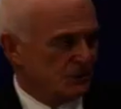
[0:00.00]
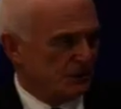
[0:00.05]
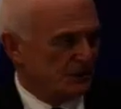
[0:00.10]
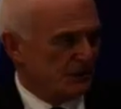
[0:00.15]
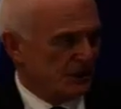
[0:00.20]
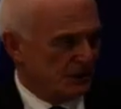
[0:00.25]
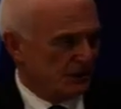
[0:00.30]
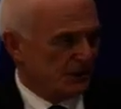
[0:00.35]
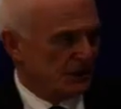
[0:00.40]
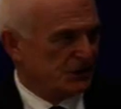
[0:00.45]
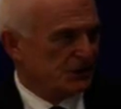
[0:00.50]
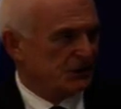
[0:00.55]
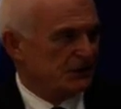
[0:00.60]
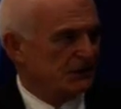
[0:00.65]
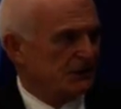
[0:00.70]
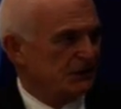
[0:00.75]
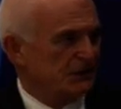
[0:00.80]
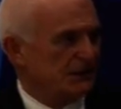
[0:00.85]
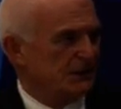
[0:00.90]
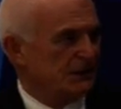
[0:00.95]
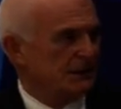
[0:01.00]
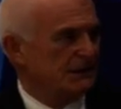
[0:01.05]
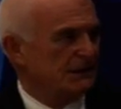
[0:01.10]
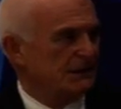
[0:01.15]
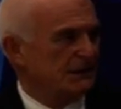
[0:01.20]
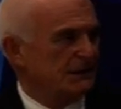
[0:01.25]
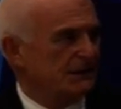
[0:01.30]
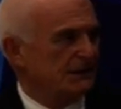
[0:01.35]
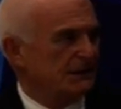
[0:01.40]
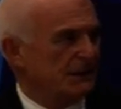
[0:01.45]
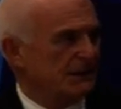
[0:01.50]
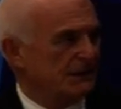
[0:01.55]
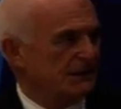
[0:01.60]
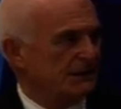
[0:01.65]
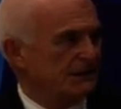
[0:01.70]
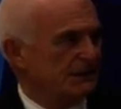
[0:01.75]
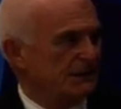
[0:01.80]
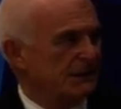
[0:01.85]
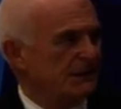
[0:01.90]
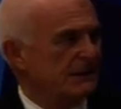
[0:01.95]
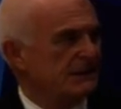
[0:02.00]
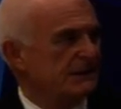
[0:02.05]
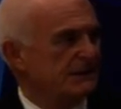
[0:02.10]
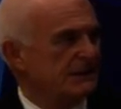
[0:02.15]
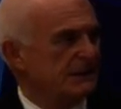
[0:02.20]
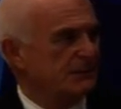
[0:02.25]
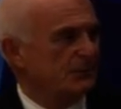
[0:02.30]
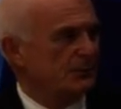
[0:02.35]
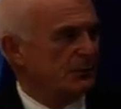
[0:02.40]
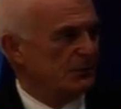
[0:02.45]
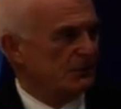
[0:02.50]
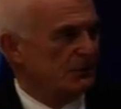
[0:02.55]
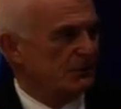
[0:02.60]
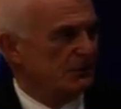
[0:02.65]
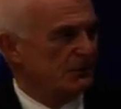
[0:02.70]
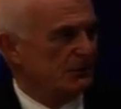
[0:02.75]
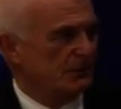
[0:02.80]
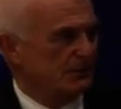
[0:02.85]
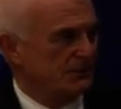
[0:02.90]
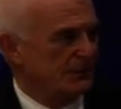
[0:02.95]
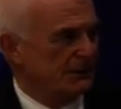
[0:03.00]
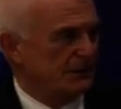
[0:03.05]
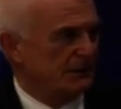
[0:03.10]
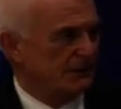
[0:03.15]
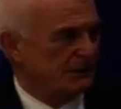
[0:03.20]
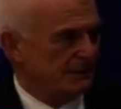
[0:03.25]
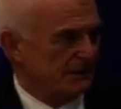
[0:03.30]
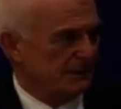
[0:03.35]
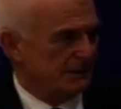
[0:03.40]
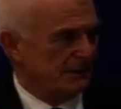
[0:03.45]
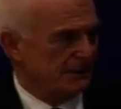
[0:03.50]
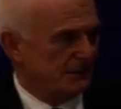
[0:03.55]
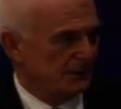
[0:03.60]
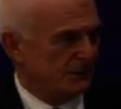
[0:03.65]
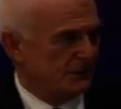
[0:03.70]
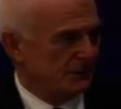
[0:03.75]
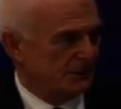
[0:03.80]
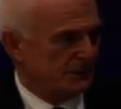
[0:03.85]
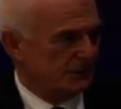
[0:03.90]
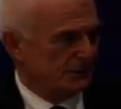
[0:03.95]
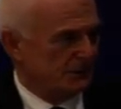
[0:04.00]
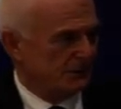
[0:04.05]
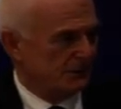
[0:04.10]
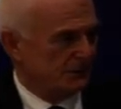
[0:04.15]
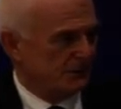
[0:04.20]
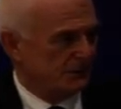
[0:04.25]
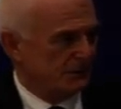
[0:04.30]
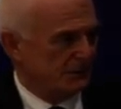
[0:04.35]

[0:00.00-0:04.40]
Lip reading: of direction, I think that it's important to be inclusive.